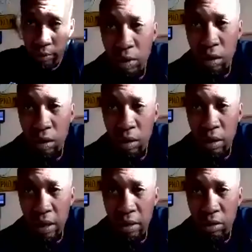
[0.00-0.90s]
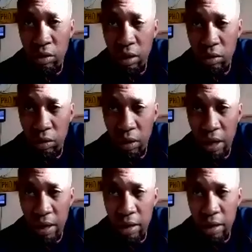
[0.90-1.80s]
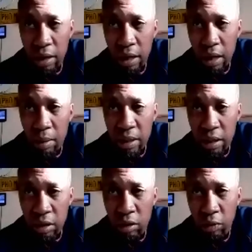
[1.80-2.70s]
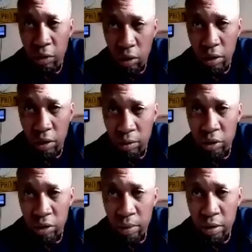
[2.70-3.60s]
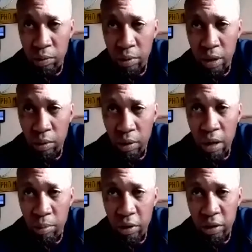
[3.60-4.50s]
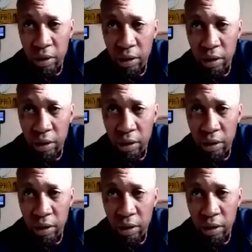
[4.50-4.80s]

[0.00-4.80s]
you. We know that you need to run, but thank you for your contribution, Madam Speaker. We really appreciate it.